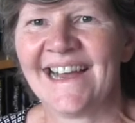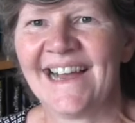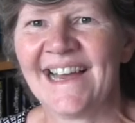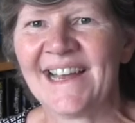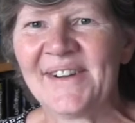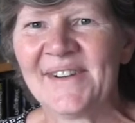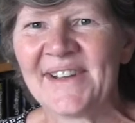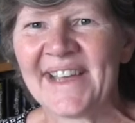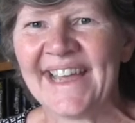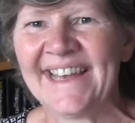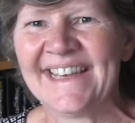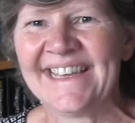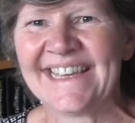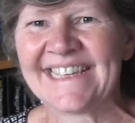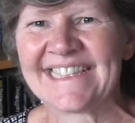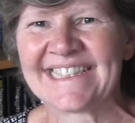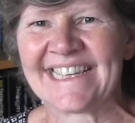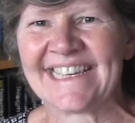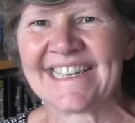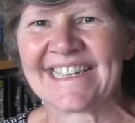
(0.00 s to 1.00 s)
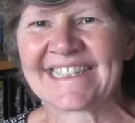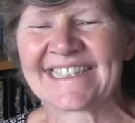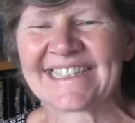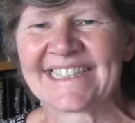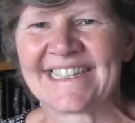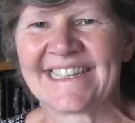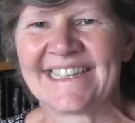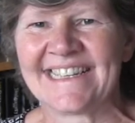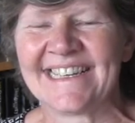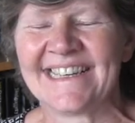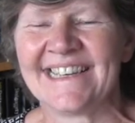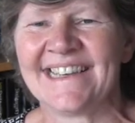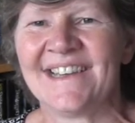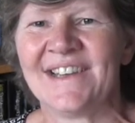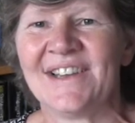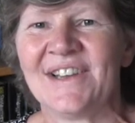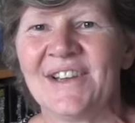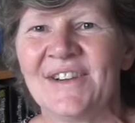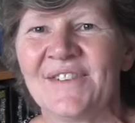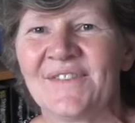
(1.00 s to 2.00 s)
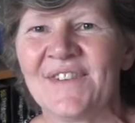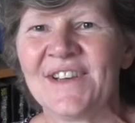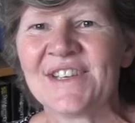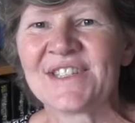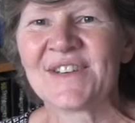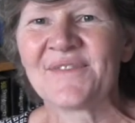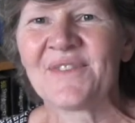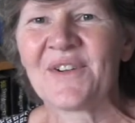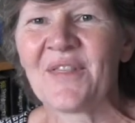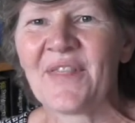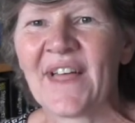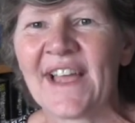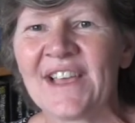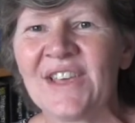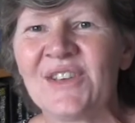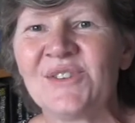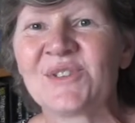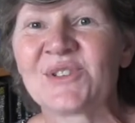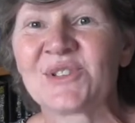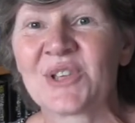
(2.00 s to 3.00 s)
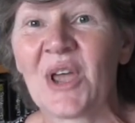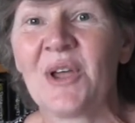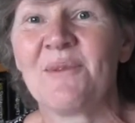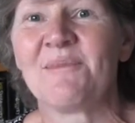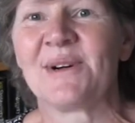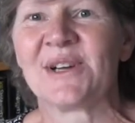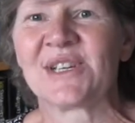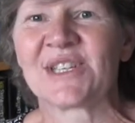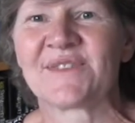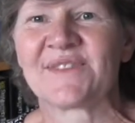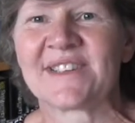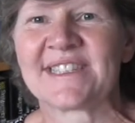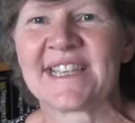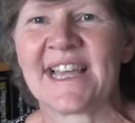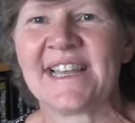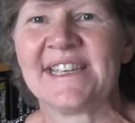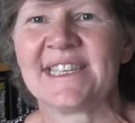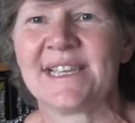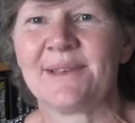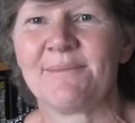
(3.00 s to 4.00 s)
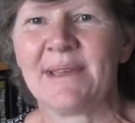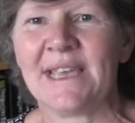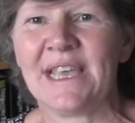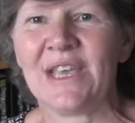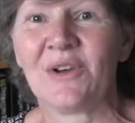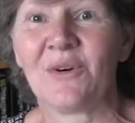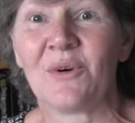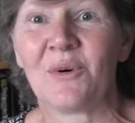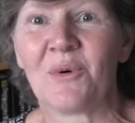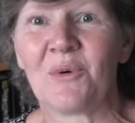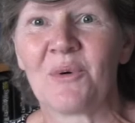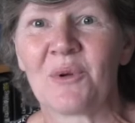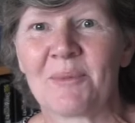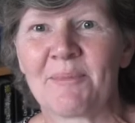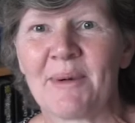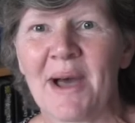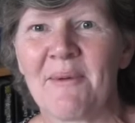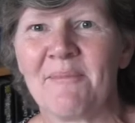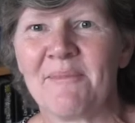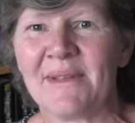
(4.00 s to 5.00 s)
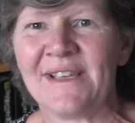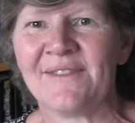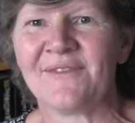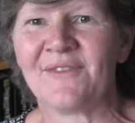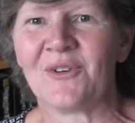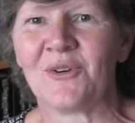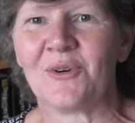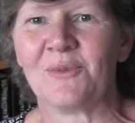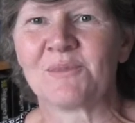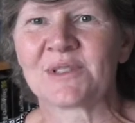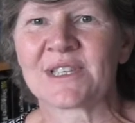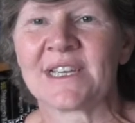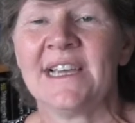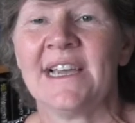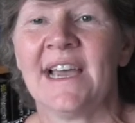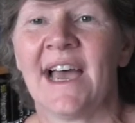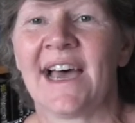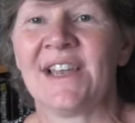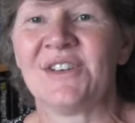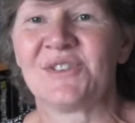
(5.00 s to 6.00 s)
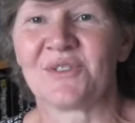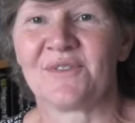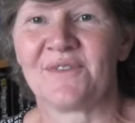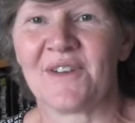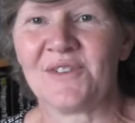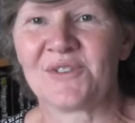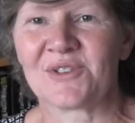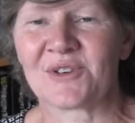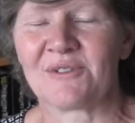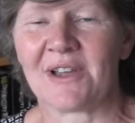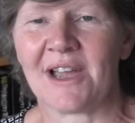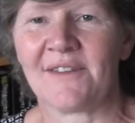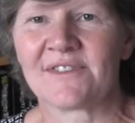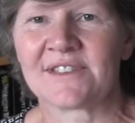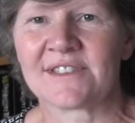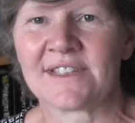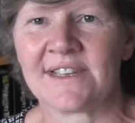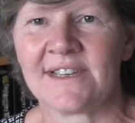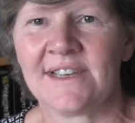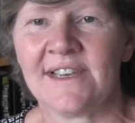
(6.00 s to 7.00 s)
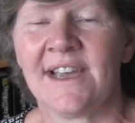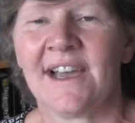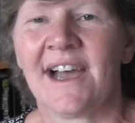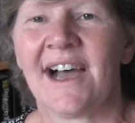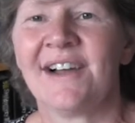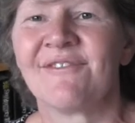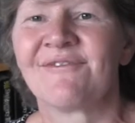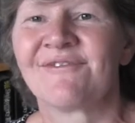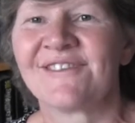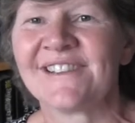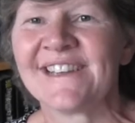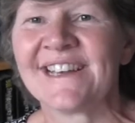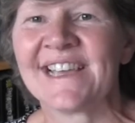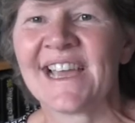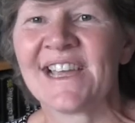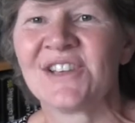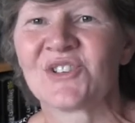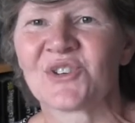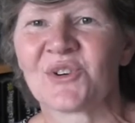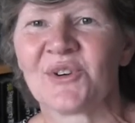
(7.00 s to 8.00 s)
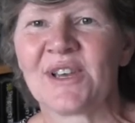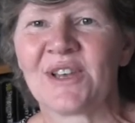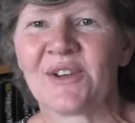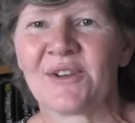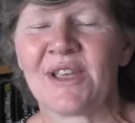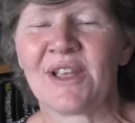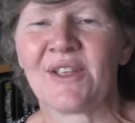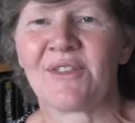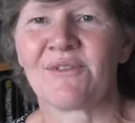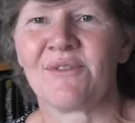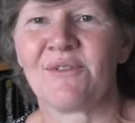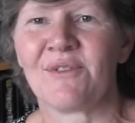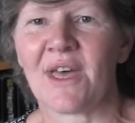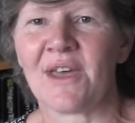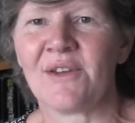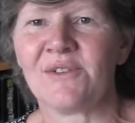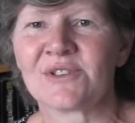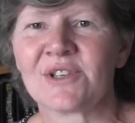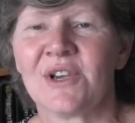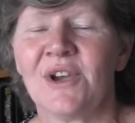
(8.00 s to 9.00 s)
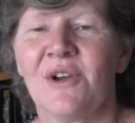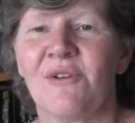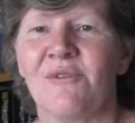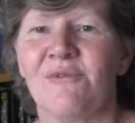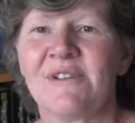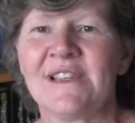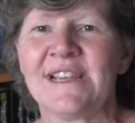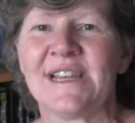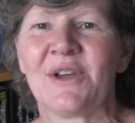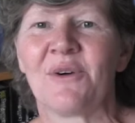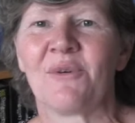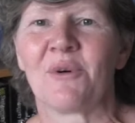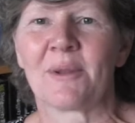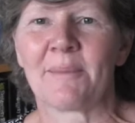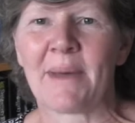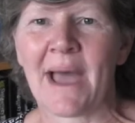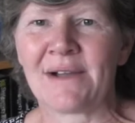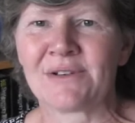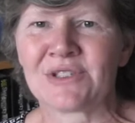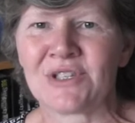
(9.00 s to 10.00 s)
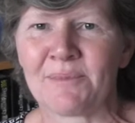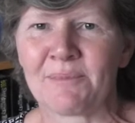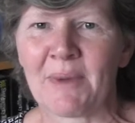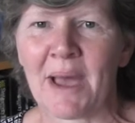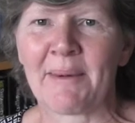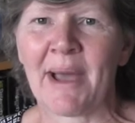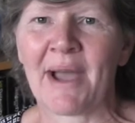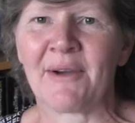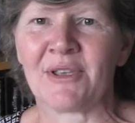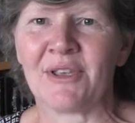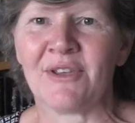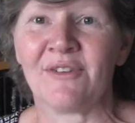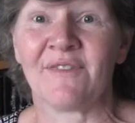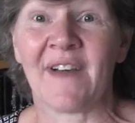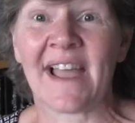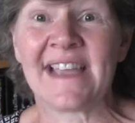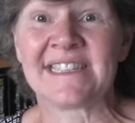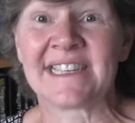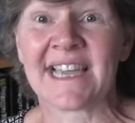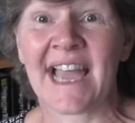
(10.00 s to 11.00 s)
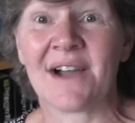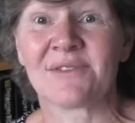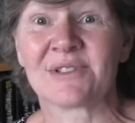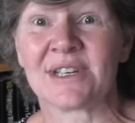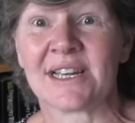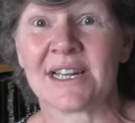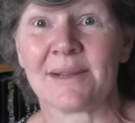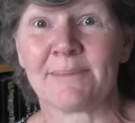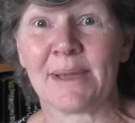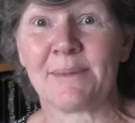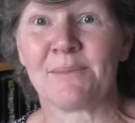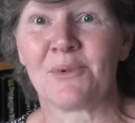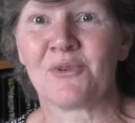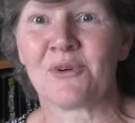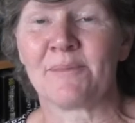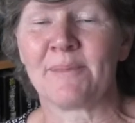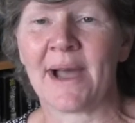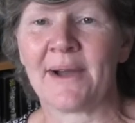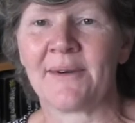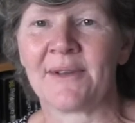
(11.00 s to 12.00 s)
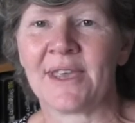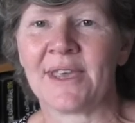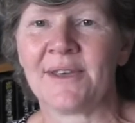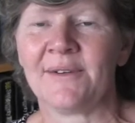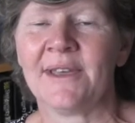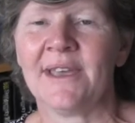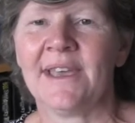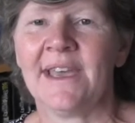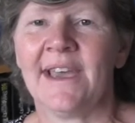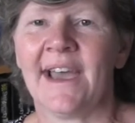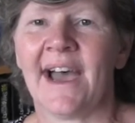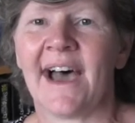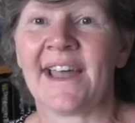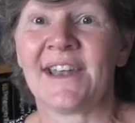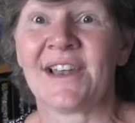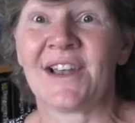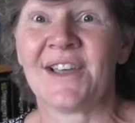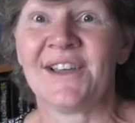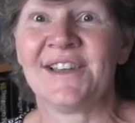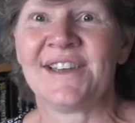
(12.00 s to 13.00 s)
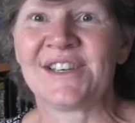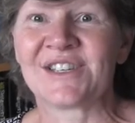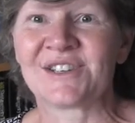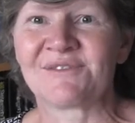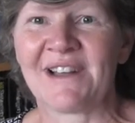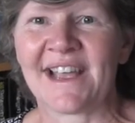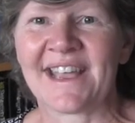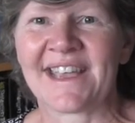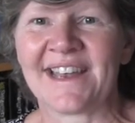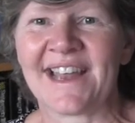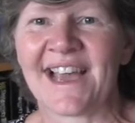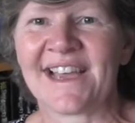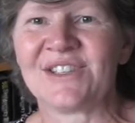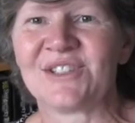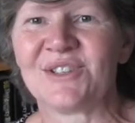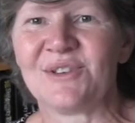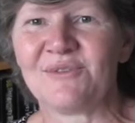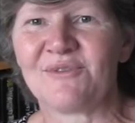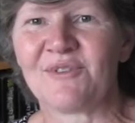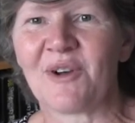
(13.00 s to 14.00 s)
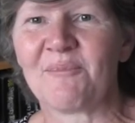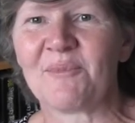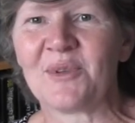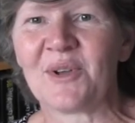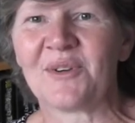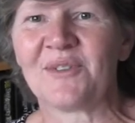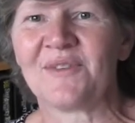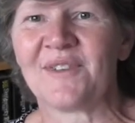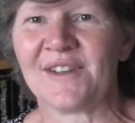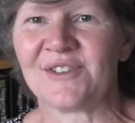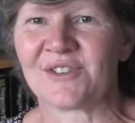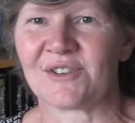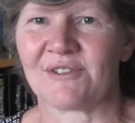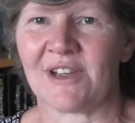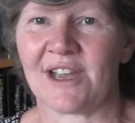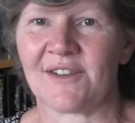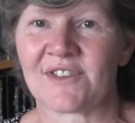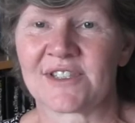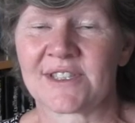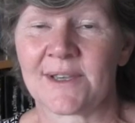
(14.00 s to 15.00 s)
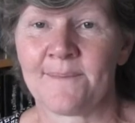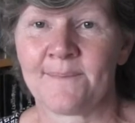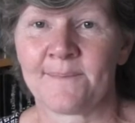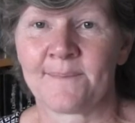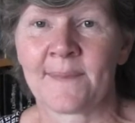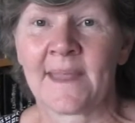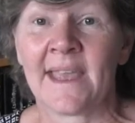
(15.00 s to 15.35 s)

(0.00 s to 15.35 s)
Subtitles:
Hello again, Year 6. First of all, thank you so much for sending me your All About Me forms and your photographs. I've really enjoyed looking through those, reading all about you, finding out a little bit more about you, and learning to recognise you from your photographs.